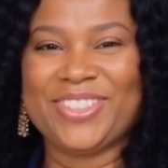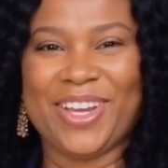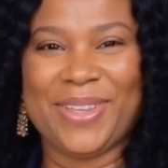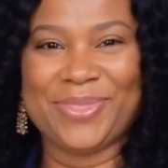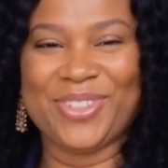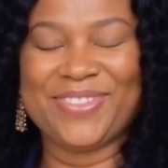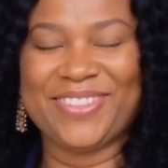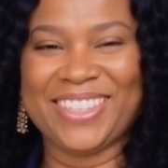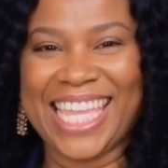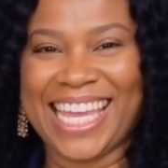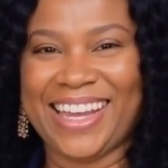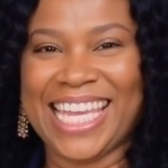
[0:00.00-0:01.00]
your approval
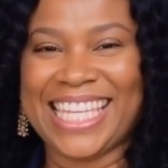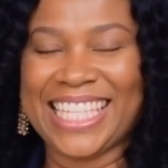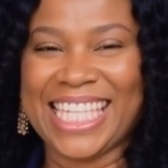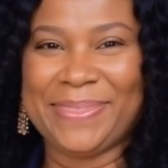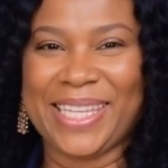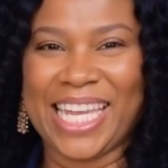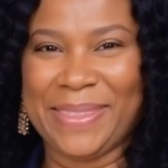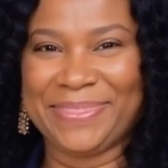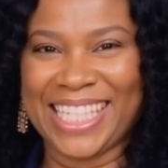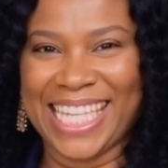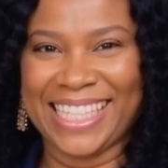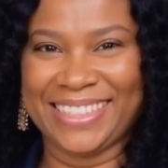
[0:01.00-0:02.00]
letter and keep it
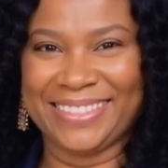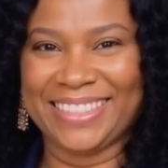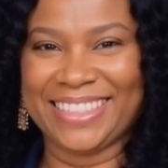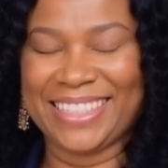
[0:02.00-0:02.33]
updated.